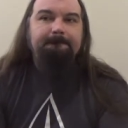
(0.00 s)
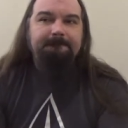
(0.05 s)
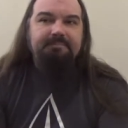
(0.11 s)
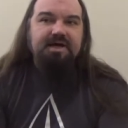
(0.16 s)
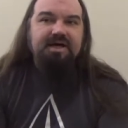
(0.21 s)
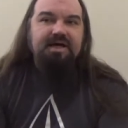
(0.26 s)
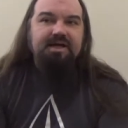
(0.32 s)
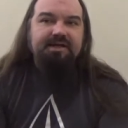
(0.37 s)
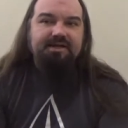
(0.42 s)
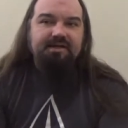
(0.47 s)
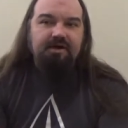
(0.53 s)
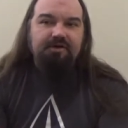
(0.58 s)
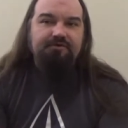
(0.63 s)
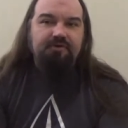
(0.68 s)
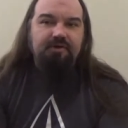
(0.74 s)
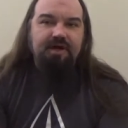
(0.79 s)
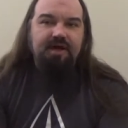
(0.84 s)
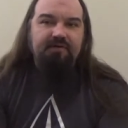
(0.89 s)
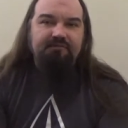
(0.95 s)
but he'd
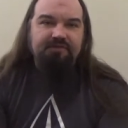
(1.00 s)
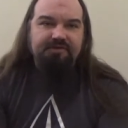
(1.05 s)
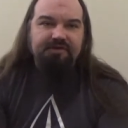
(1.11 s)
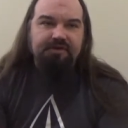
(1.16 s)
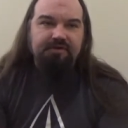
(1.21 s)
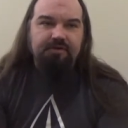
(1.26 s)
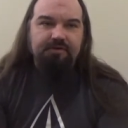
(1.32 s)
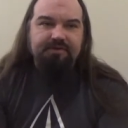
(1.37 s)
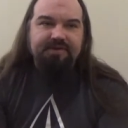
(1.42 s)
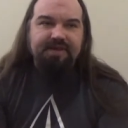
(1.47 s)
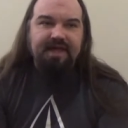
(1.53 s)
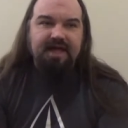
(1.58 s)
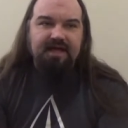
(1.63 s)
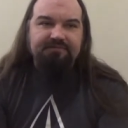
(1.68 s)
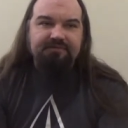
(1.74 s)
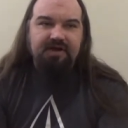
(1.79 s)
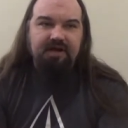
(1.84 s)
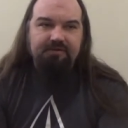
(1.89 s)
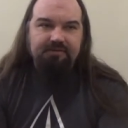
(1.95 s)
also have zero
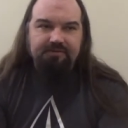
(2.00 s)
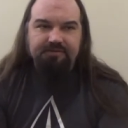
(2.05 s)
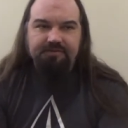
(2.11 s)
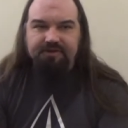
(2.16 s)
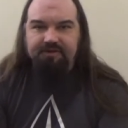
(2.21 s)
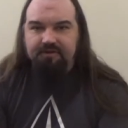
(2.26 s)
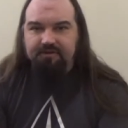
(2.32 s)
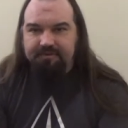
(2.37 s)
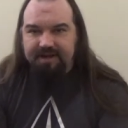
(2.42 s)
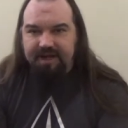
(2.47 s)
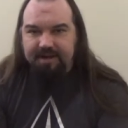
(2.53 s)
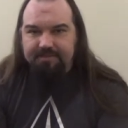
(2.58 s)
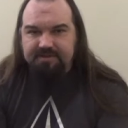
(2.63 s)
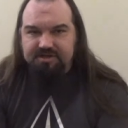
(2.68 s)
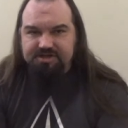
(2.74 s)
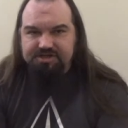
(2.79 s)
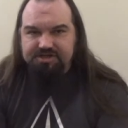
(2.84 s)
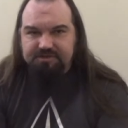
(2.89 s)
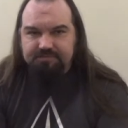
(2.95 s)
attack value and zero
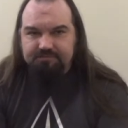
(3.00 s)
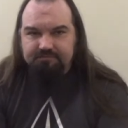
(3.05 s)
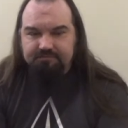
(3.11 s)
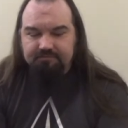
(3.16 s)
damage.